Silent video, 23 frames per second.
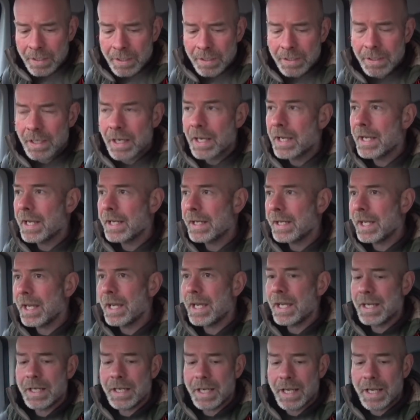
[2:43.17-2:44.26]
yeah, it
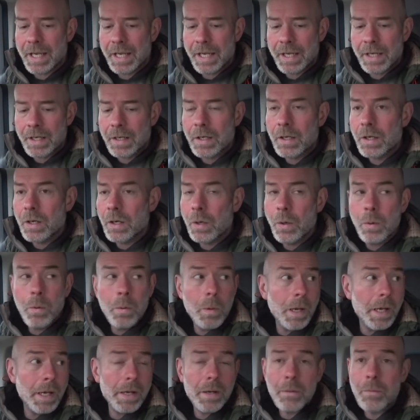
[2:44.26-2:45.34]
can get
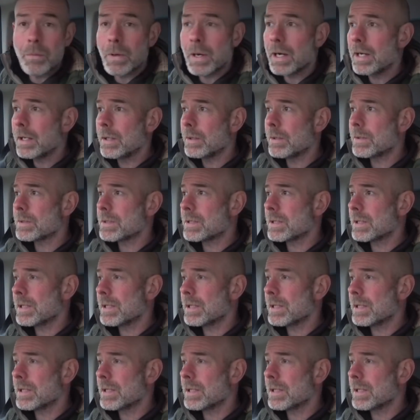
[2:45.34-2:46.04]
quite wild